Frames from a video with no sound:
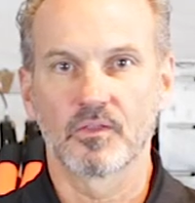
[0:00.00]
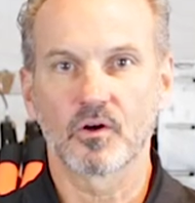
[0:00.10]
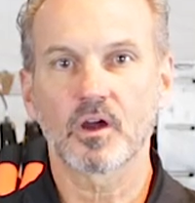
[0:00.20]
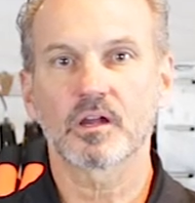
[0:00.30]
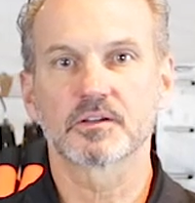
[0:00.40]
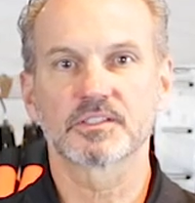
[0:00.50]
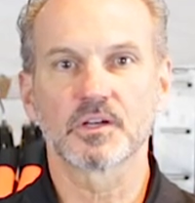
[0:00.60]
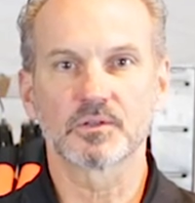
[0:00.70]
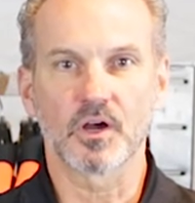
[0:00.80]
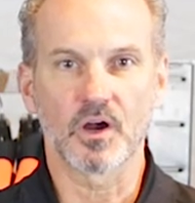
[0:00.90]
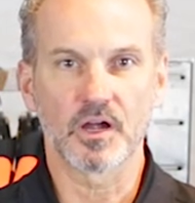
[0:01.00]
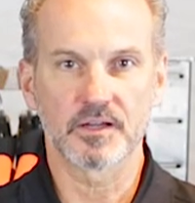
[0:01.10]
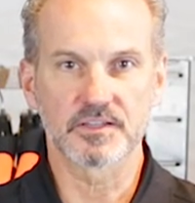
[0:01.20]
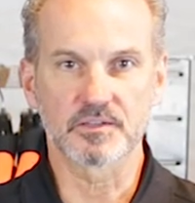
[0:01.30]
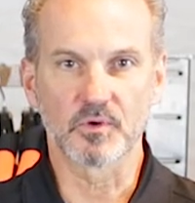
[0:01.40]
The Orca Sonar
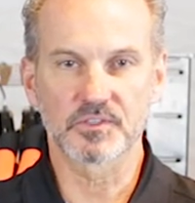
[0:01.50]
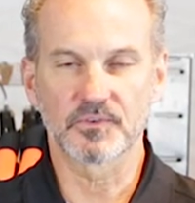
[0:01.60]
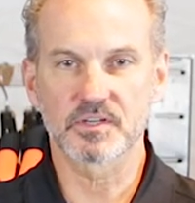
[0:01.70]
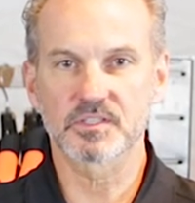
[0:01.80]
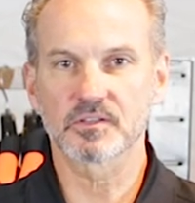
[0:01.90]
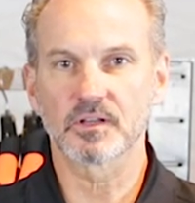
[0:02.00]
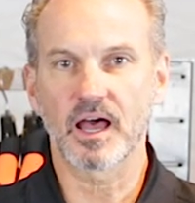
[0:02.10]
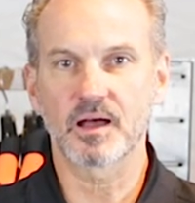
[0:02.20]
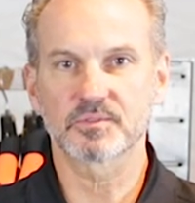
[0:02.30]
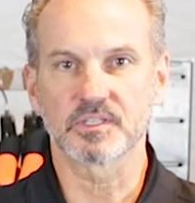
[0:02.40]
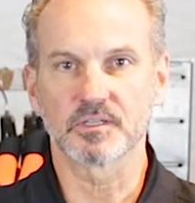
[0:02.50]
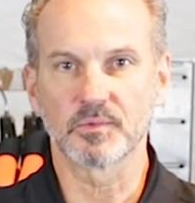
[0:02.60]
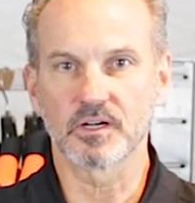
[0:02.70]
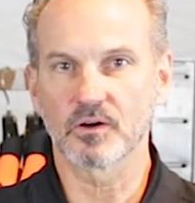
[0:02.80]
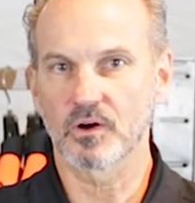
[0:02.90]
is the most versatile option
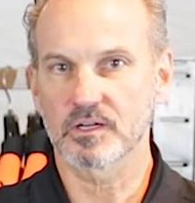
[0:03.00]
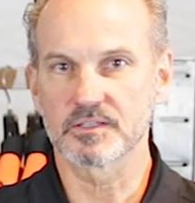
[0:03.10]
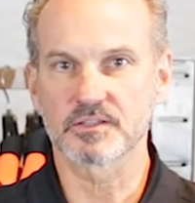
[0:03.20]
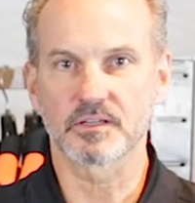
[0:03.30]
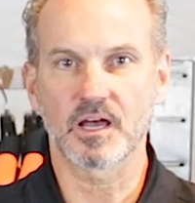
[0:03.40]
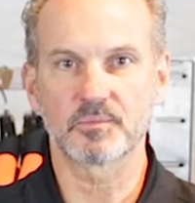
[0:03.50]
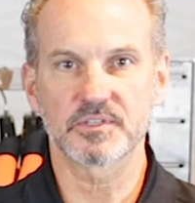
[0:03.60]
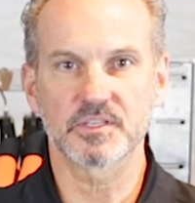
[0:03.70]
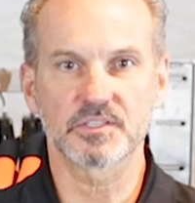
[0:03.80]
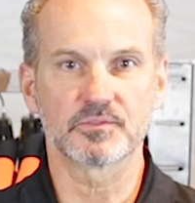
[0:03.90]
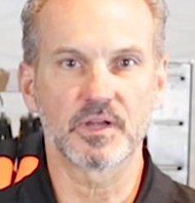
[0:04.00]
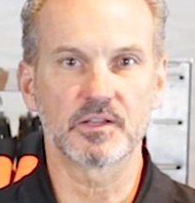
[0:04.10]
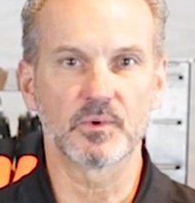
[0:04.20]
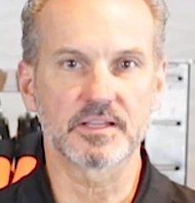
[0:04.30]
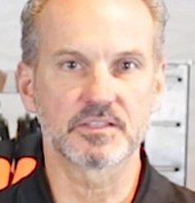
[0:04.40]
among Orca's competition-ready
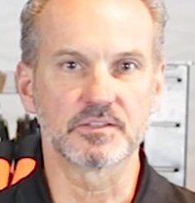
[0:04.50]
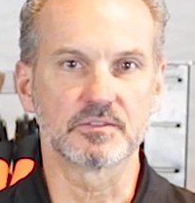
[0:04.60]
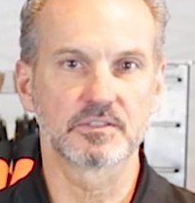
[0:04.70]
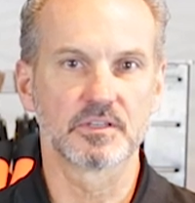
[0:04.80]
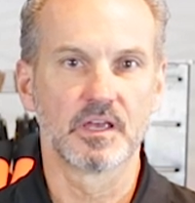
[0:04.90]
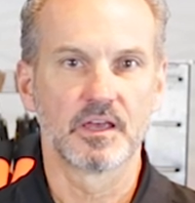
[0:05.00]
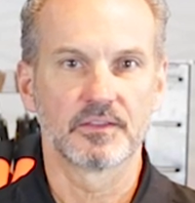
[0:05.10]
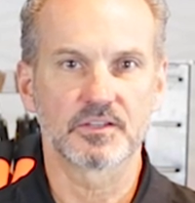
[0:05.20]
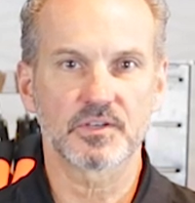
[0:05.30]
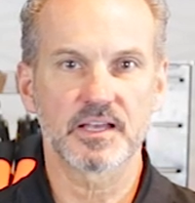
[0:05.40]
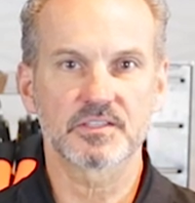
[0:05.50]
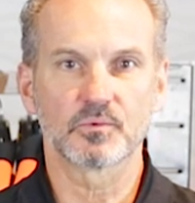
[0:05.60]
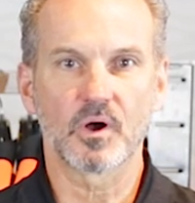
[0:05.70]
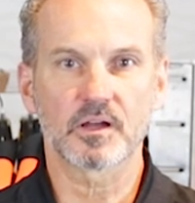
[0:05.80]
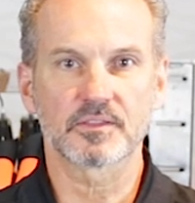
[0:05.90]
wetsuits. It tries to
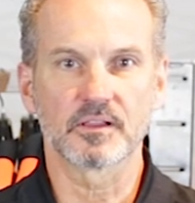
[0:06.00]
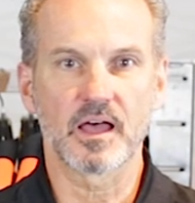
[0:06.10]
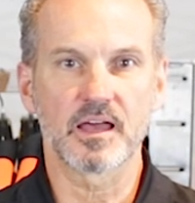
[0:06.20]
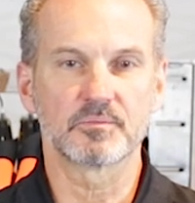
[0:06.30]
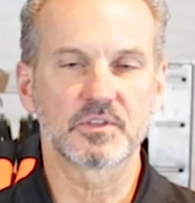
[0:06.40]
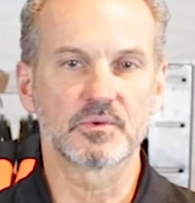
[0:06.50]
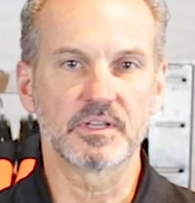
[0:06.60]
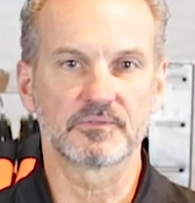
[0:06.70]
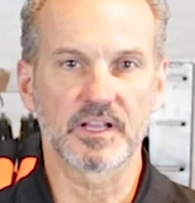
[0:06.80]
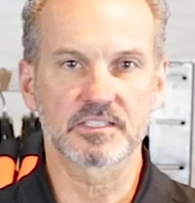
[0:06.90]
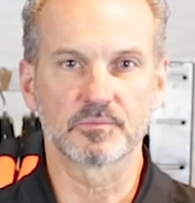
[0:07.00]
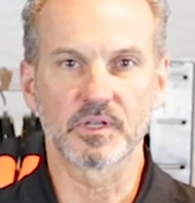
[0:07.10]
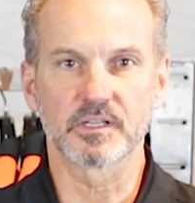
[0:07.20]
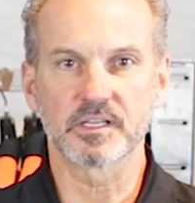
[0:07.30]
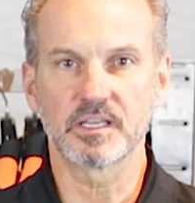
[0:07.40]
walk the line between
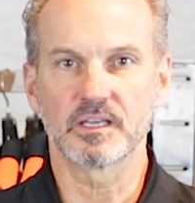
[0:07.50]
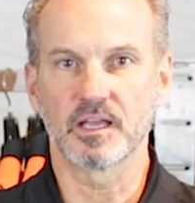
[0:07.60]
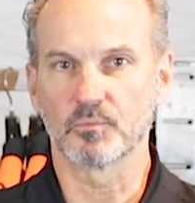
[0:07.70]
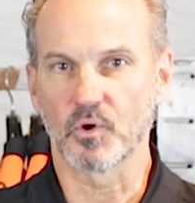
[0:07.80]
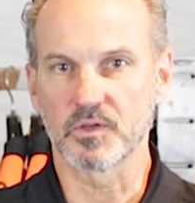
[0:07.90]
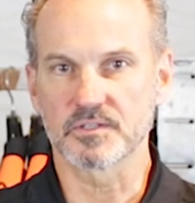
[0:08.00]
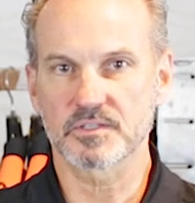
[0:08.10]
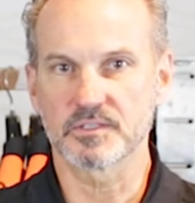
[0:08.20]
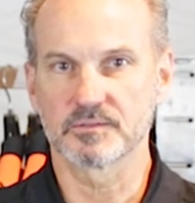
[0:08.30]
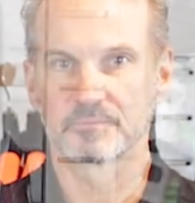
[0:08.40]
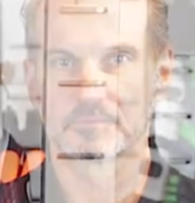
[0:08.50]
flexibility and buoyancy.